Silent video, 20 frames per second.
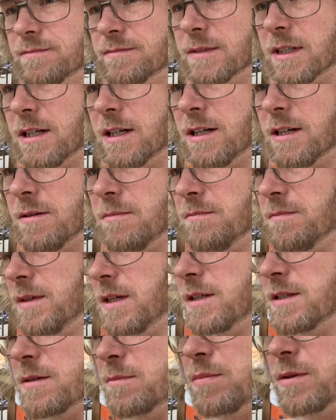
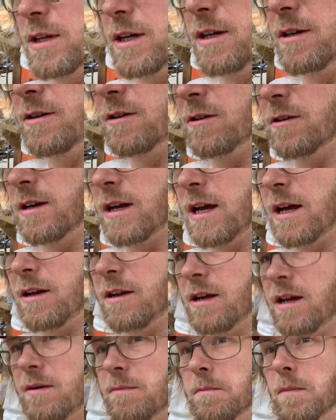It's a planer and
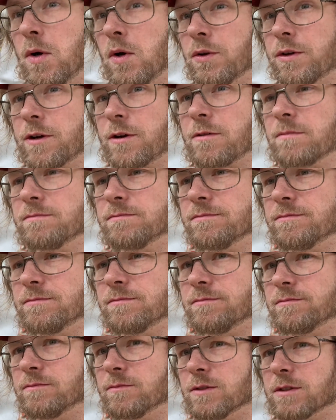a moulder.
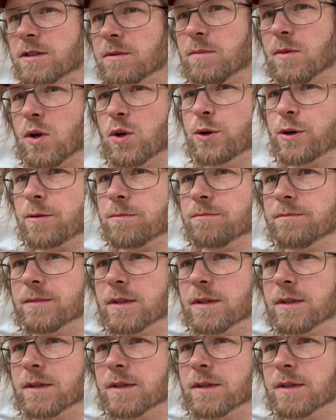What's a moulder?